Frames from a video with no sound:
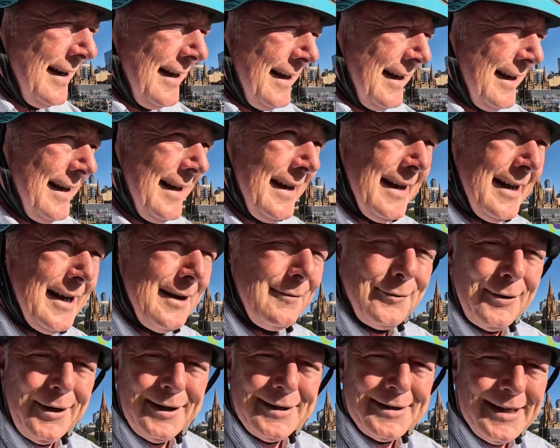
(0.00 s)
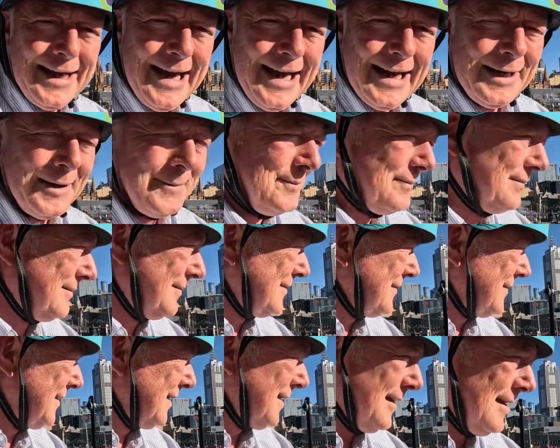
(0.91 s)
And I've got to say,
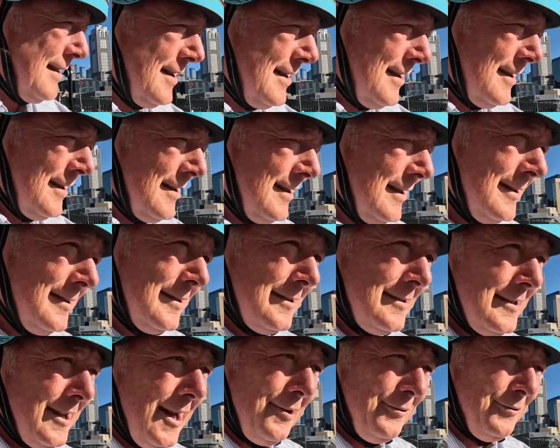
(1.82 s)
so